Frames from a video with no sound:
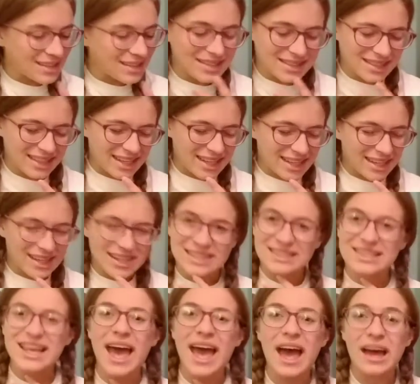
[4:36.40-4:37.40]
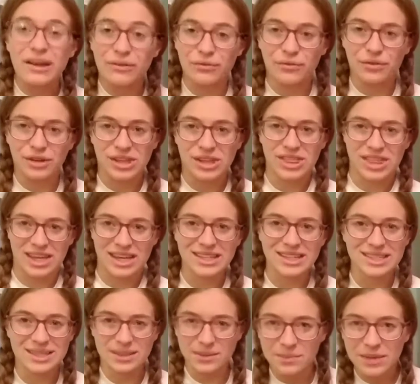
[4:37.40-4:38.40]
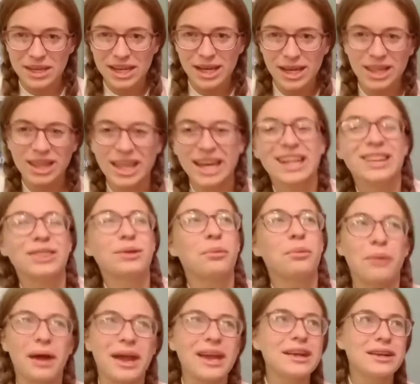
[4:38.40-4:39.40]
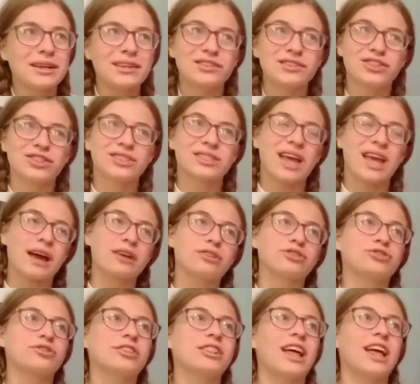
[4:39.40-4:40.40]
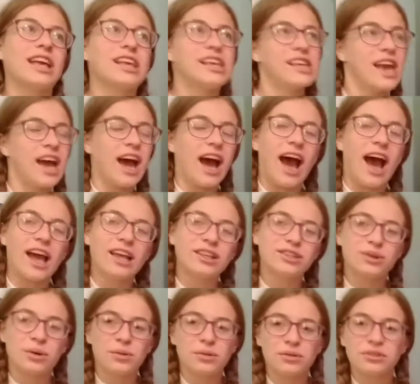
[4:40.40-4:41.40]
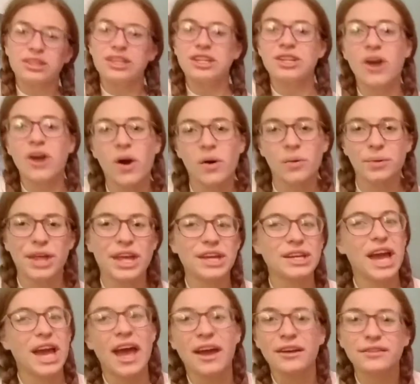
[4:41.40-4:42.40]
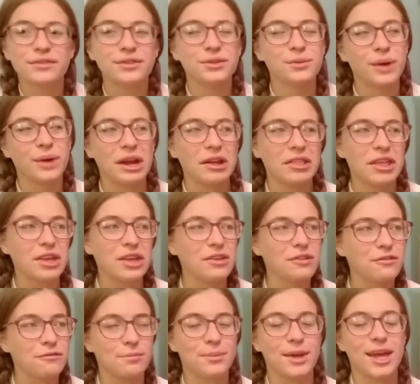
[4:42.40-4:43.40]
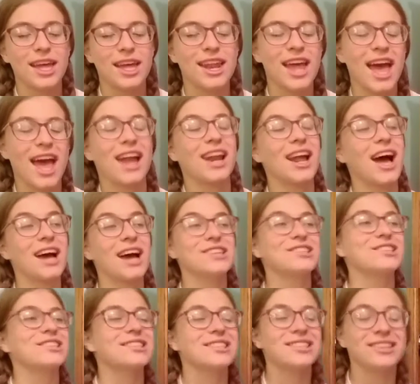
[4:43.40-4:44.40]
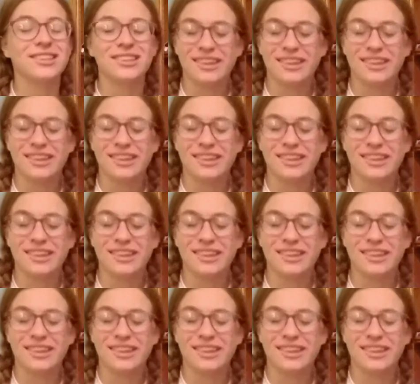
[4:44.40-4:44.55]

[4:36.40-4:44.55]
scene is everything to me. The way he's just casually yeah, I totally know, everywhere that you've been, and I just,